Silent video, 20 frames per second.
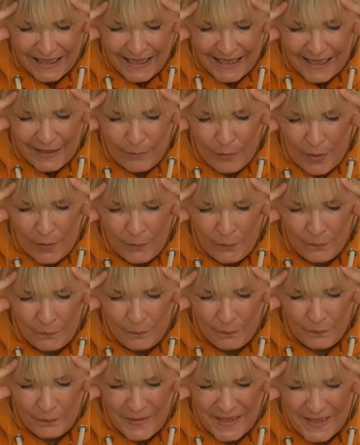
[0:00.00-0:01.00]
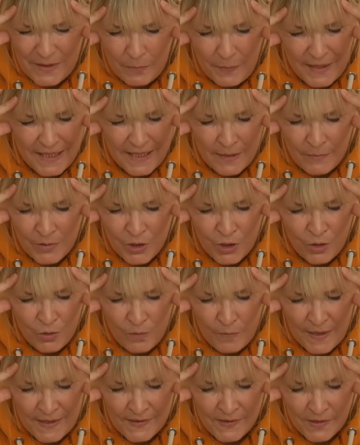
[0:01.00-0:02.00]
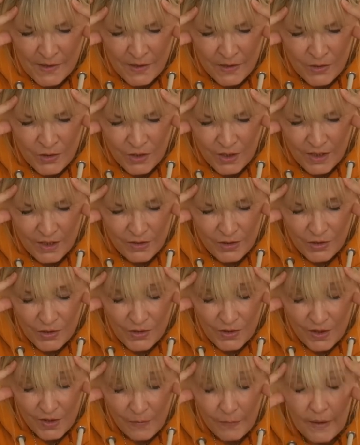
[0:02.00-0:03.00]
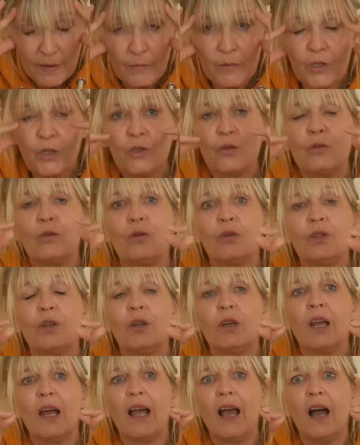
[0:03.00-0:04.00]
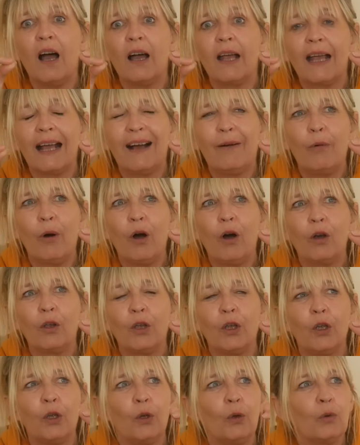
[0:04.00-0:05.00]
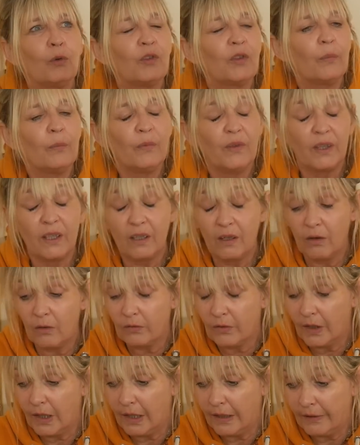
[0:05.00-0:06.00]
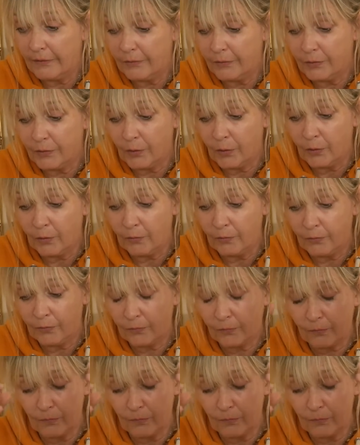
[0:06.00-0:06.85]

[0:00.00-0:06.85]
it won't, it'll be an immature message. It's just going to be immature, not like, hi, how are you? Something along the lines of,